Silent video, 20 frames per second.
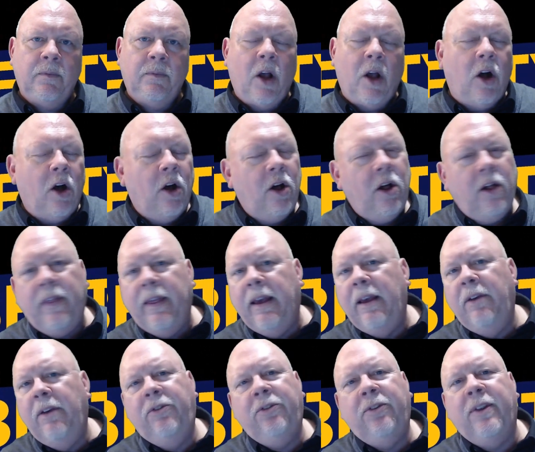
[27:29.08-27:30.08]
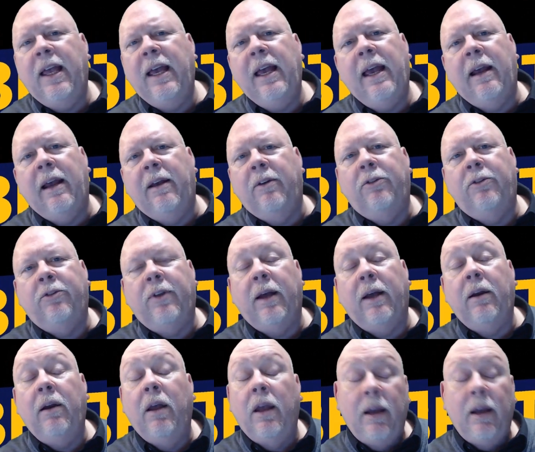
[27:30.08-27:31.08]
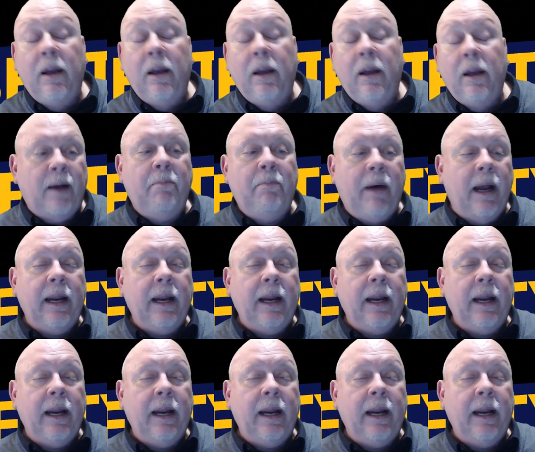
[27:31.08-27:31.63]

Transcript: all these things that somebody